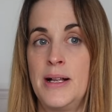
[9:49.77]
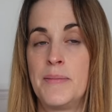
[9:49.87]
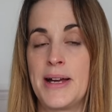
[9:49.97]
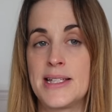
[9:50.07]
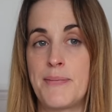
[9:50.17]

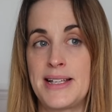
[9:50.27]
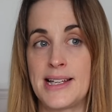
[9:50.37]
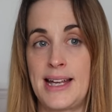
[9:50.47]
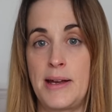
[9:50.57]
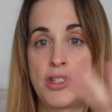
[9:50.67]
But it's
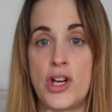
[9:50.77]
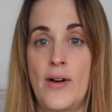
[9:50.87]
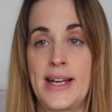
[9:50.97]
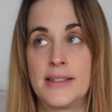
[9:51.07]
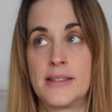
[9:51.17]
basically a
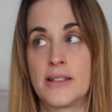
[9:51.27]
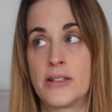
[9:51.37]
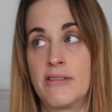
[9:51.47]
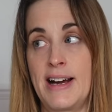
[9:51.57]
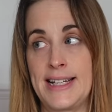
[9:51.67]
giant
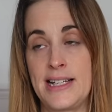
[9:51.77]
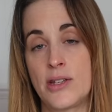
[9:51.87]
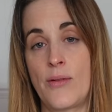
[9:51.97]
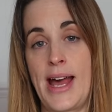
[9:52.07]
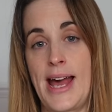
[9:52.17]
granny
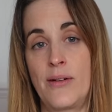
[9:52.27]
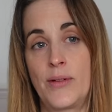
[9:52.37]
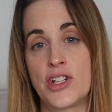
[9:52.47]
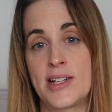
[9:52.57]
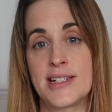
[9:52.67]
square,
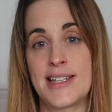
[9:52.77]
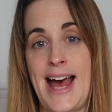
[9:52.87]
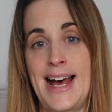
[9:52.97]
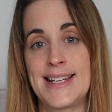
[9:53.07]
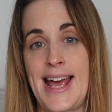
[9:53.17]
which I just
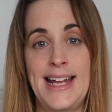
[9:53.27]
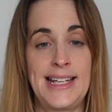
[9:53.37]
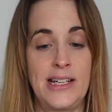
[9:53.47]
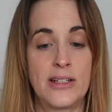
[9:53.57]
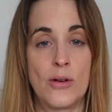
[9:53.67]
add
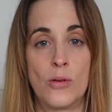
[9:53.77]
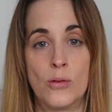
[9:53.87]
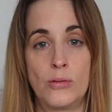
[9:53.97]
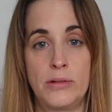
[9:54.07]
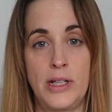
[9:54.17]
any and
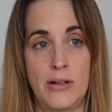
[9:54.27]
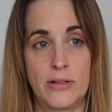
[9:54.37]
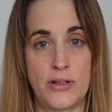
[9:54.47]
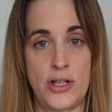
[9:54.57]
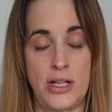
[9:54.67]
all
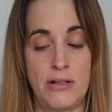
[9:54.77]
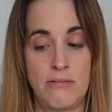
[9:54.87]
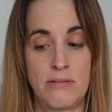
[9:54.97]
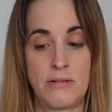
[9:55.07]
yarn to.